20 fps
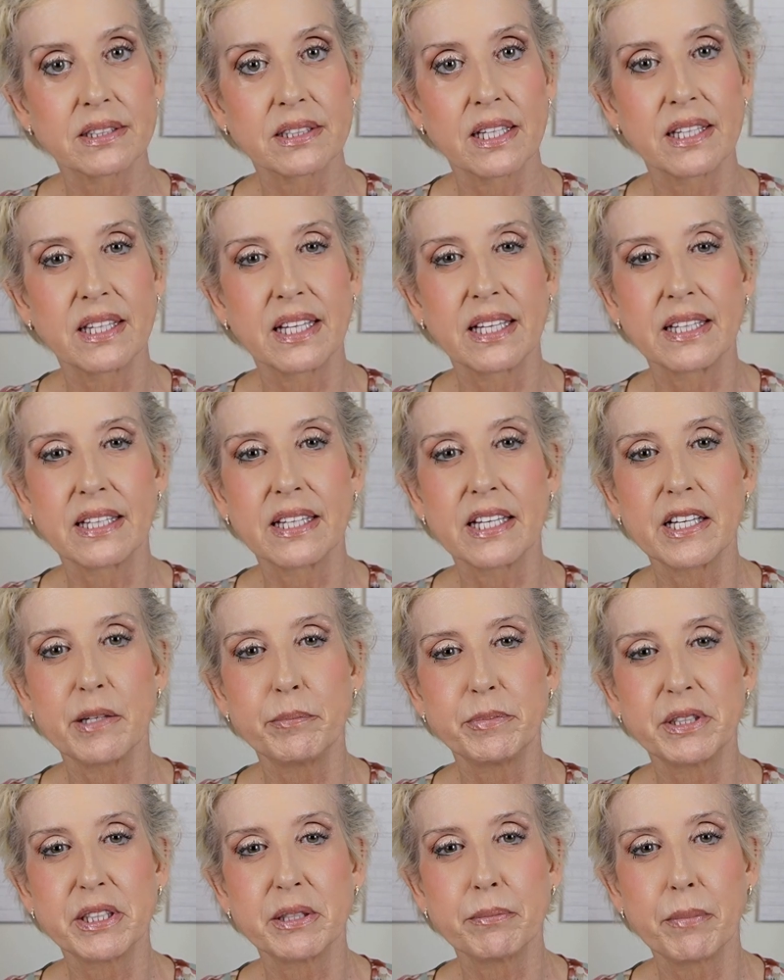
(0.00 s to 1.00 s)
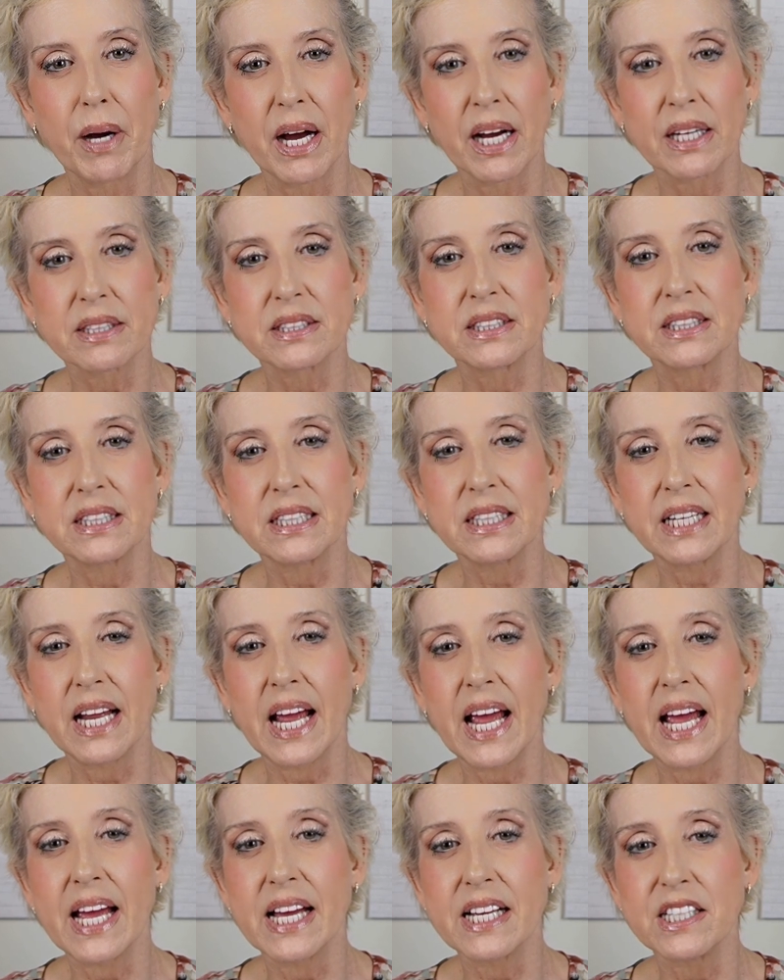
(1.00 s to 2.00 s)
I think the IPSY box did
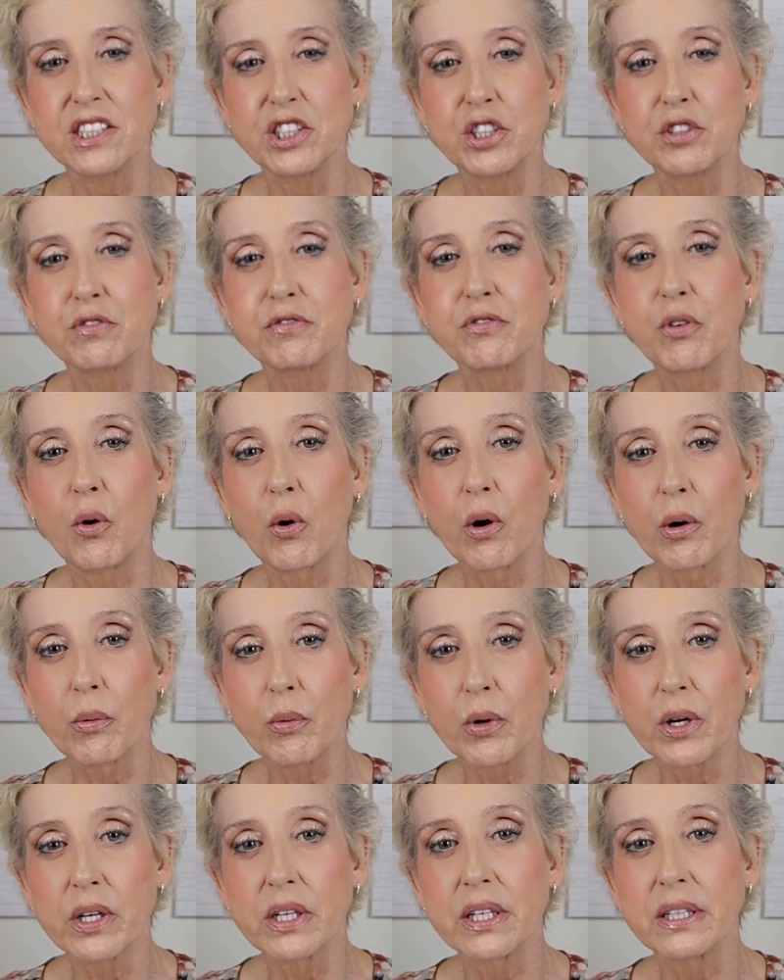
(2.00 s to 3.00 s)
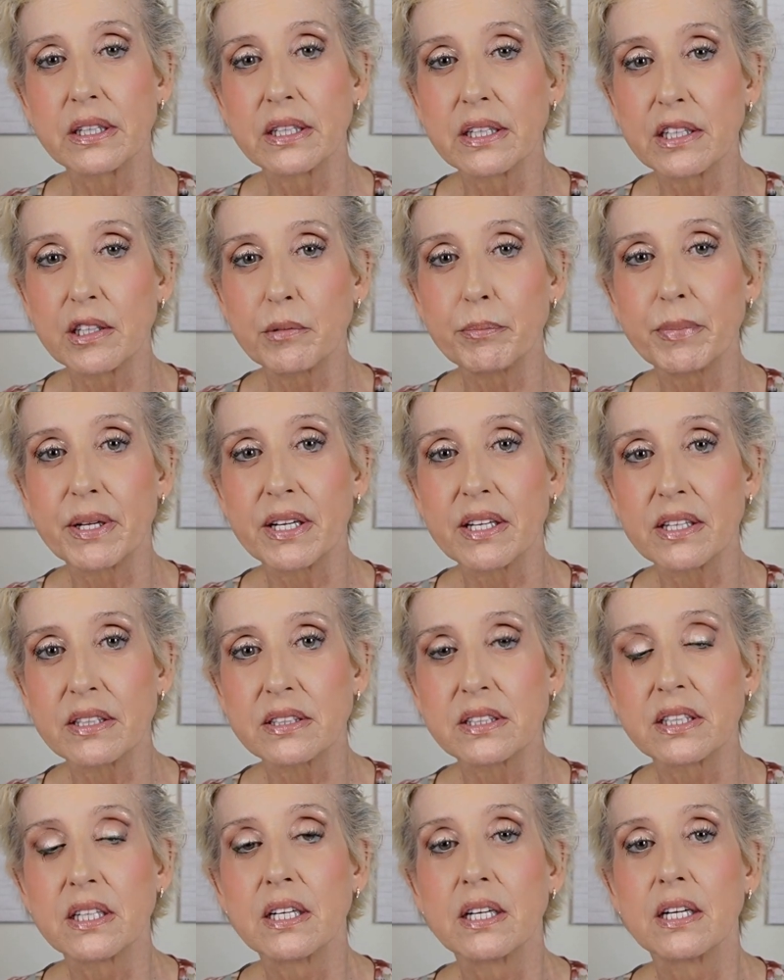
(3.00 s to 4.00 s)
edge forward a little
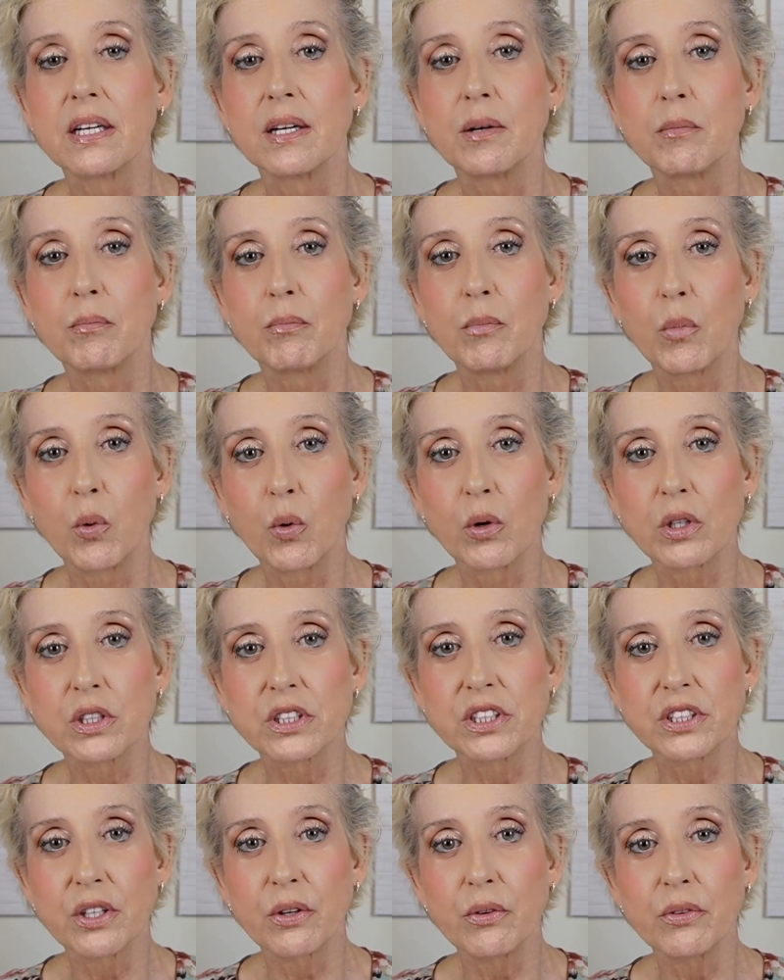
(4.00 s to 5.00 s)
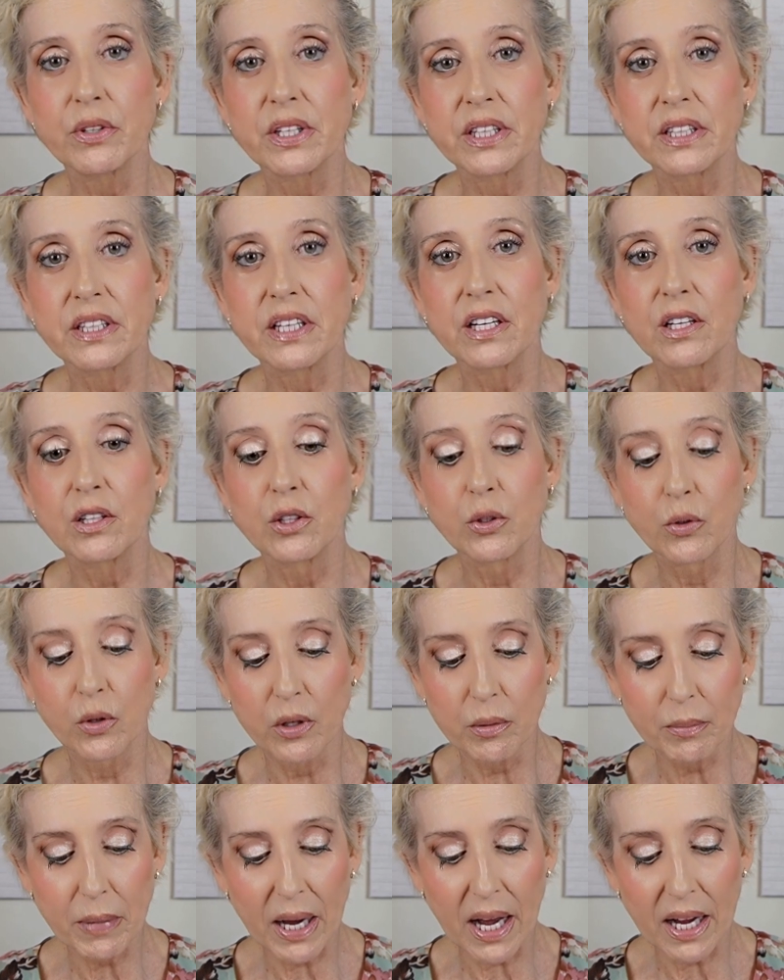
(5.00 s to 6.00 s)
bit more so than the Allure
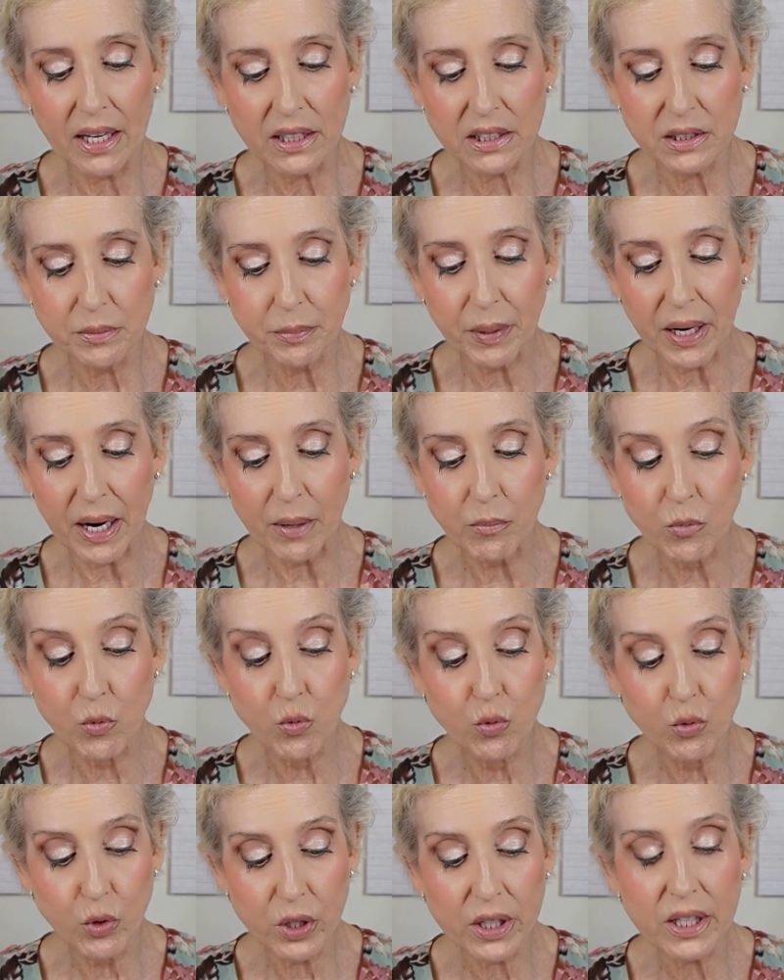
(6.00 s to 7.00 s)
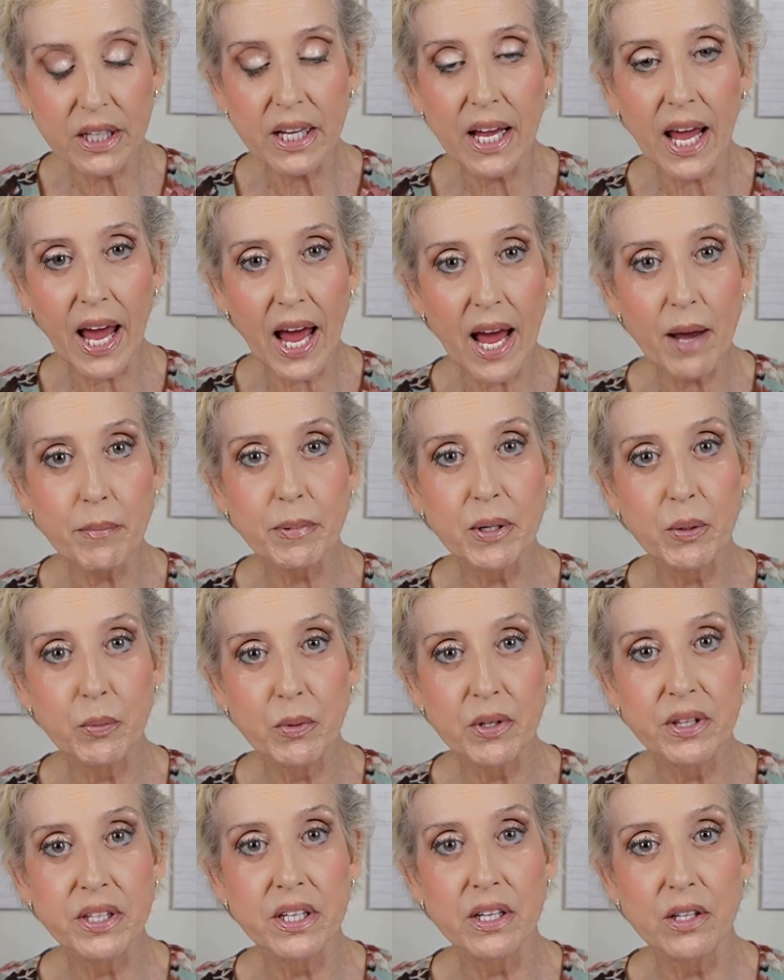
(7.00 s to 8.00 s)
box, but I'm really happy
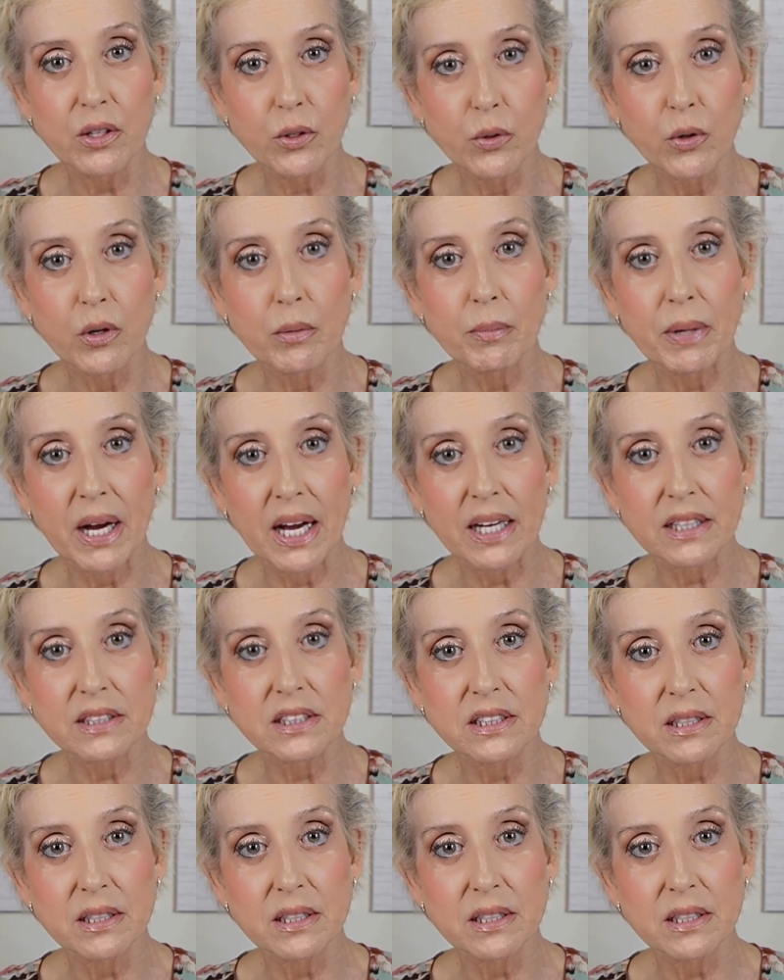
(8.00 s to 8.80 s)
with the Allure box.